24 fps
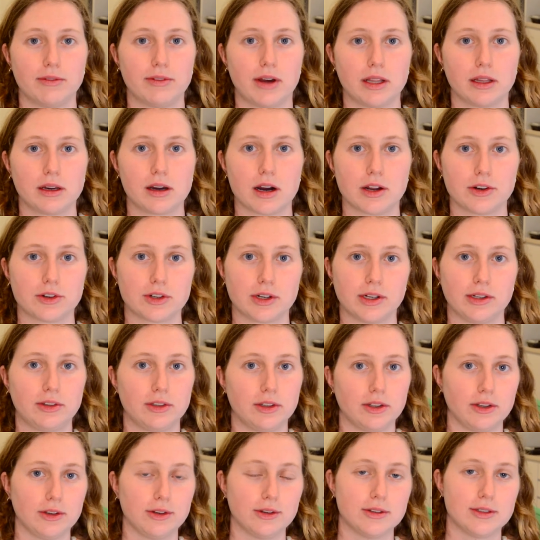of other countries
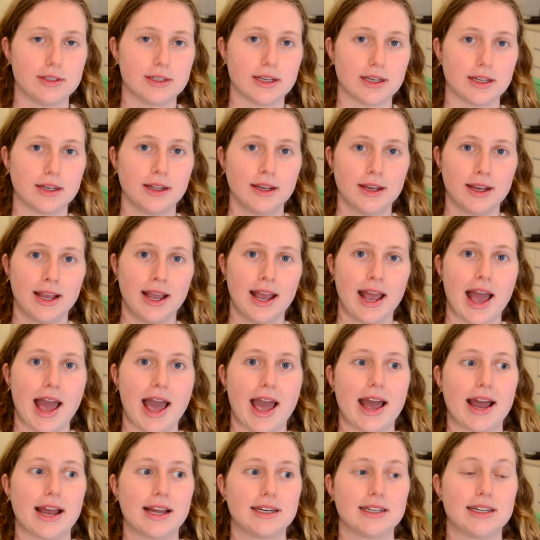that use it.
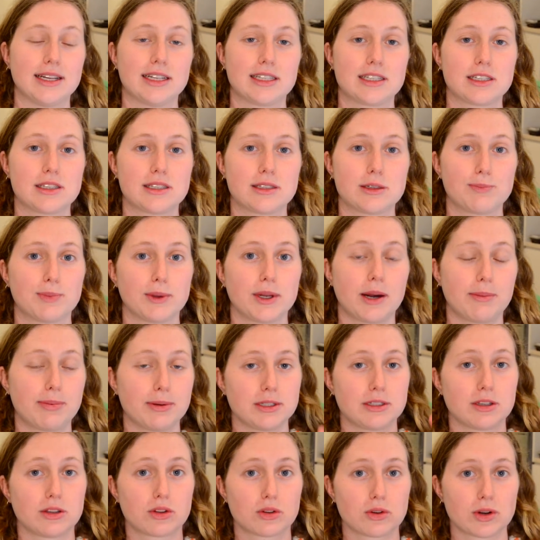And it's split up
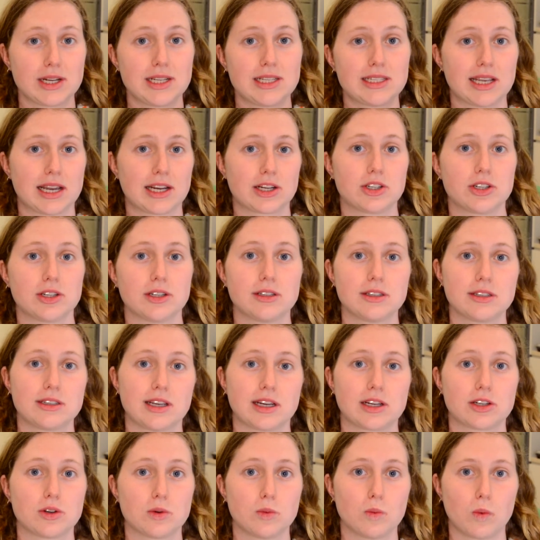into 3 sections.
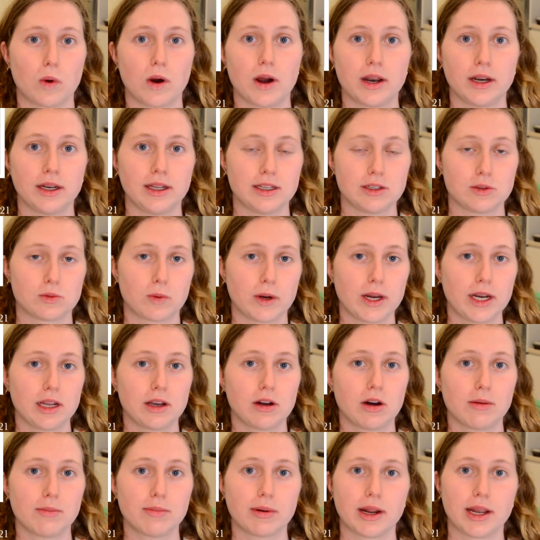Section 1 is reading
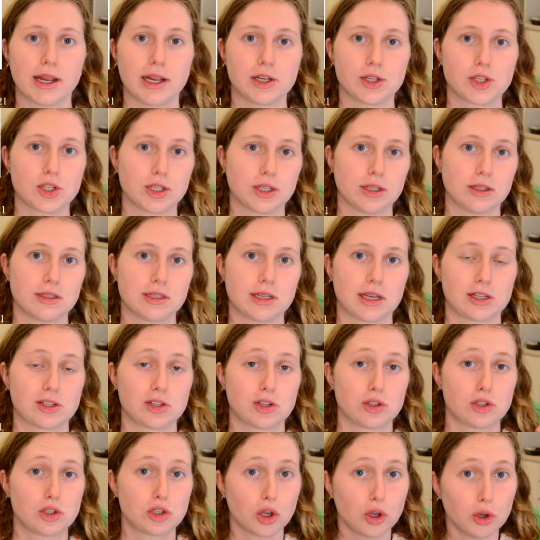comprehension.
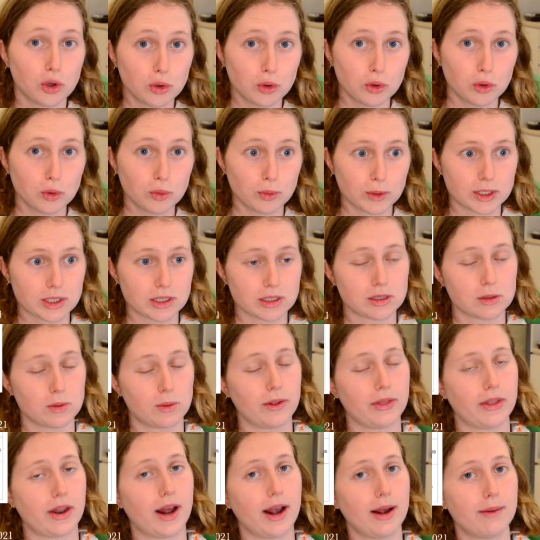Section 2, which is the
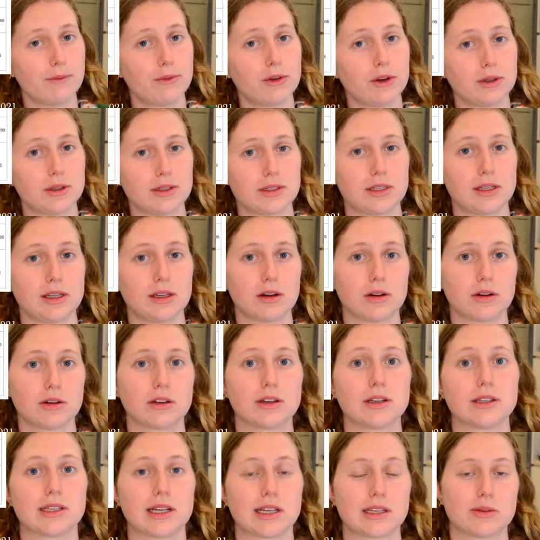one that I'm focusing on
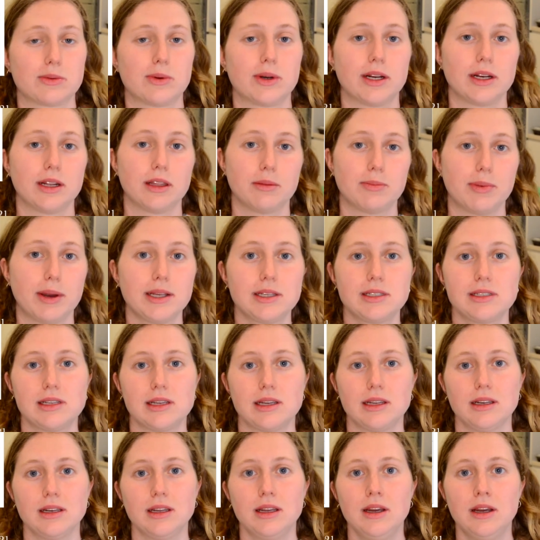because that's the one I did the best
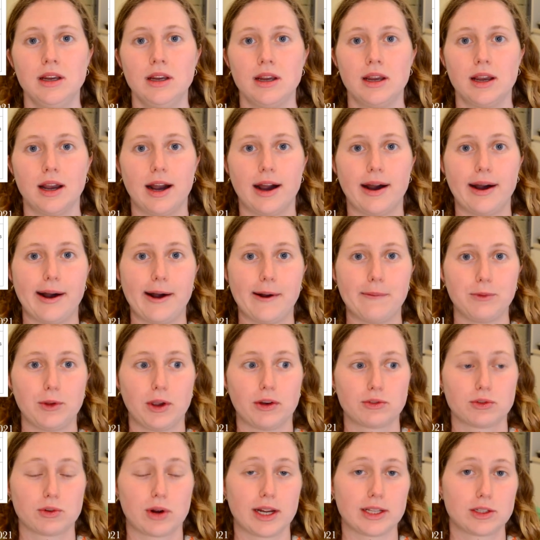in, you
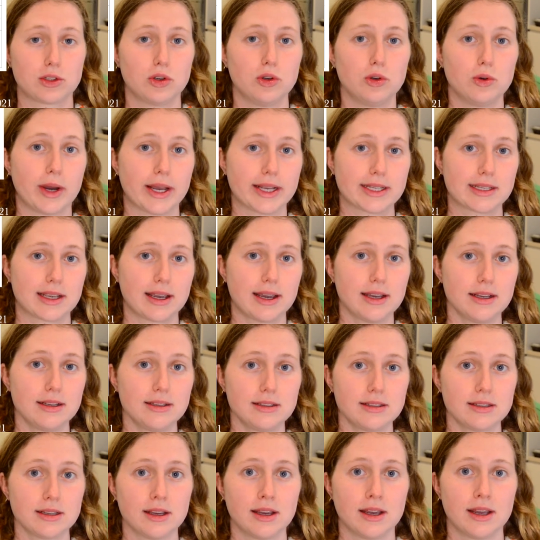have to write 2
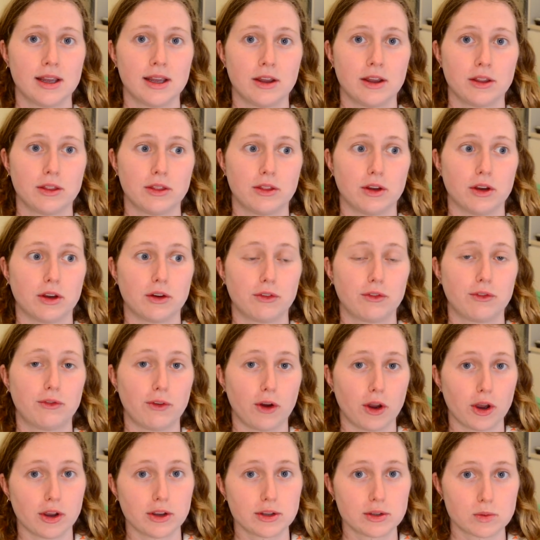essays. The
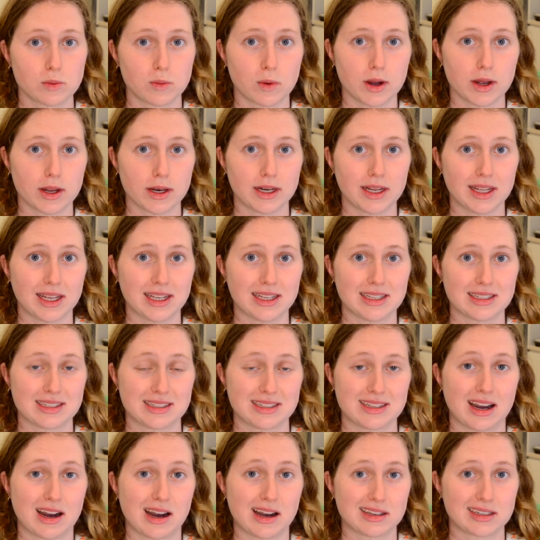first one is
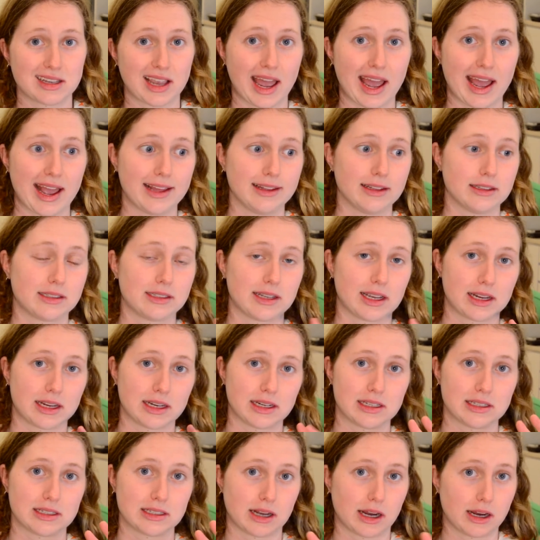task A, the
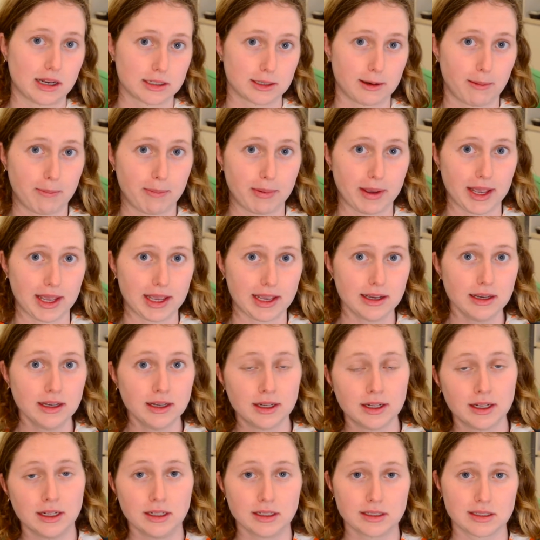second is task B.
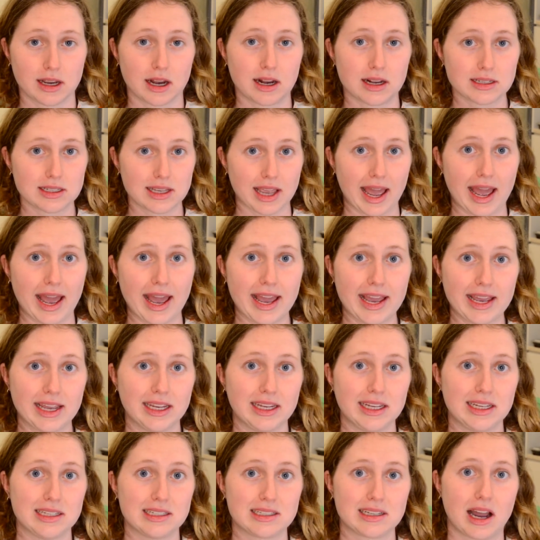Task
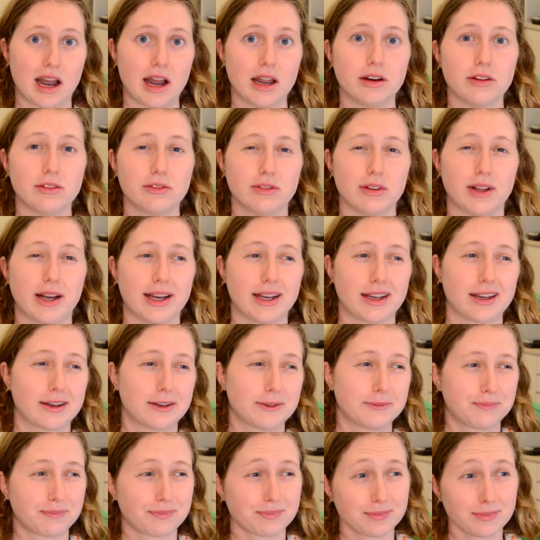A is kind of like,
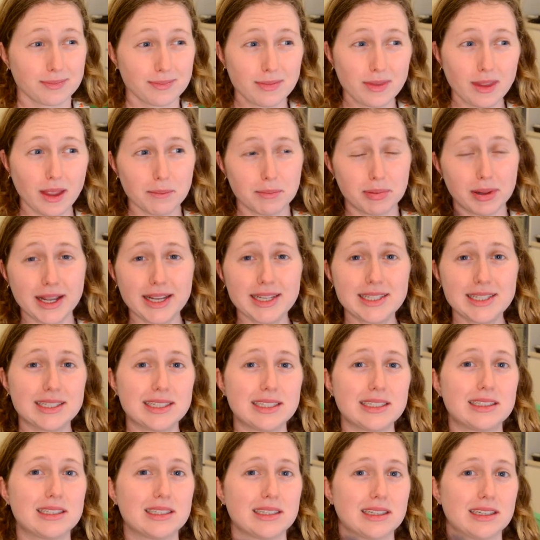plays
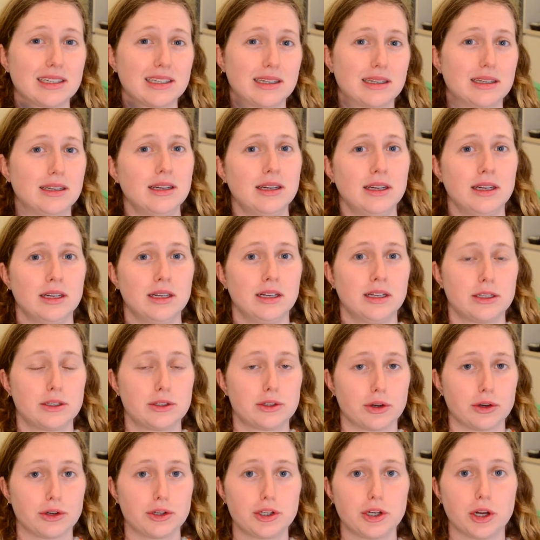into
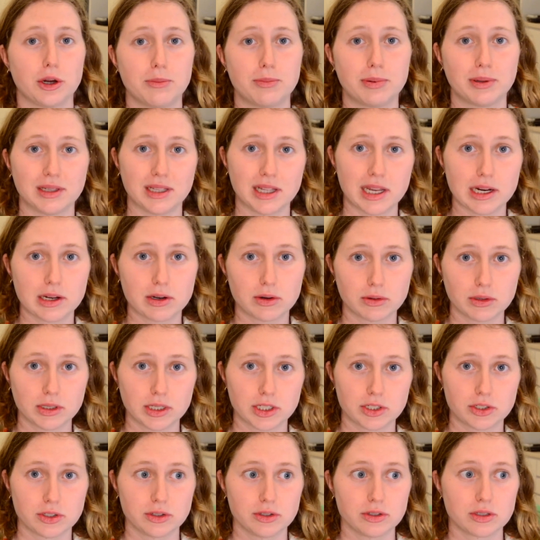socio-political
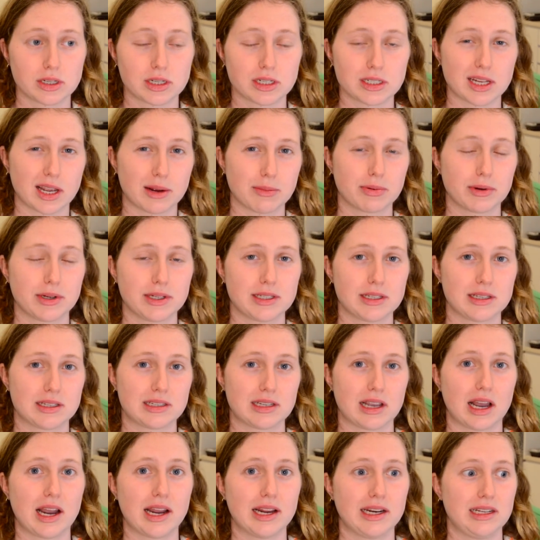issues, contemporary
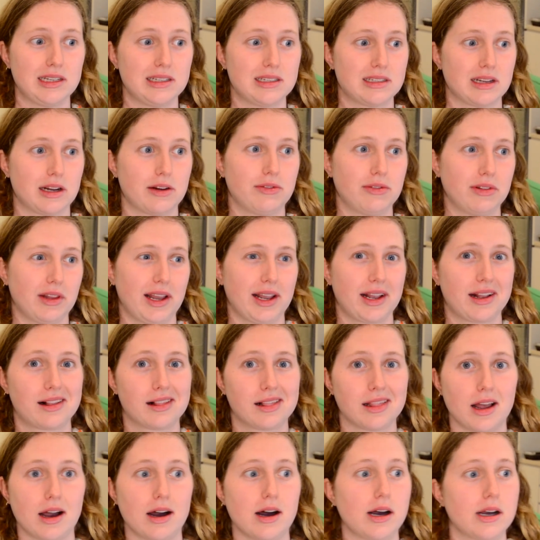society stuff like
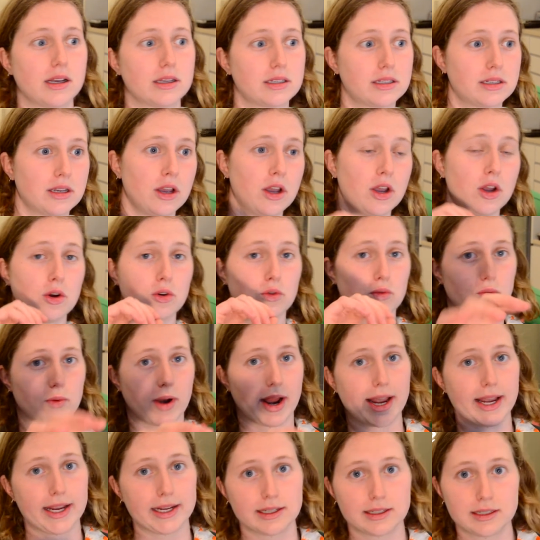class,
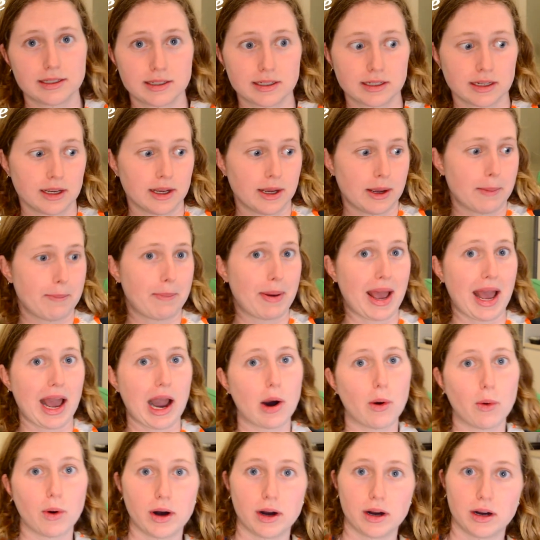race,
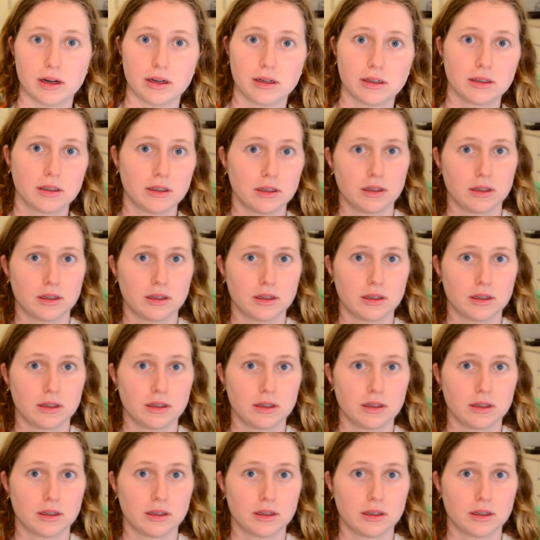power,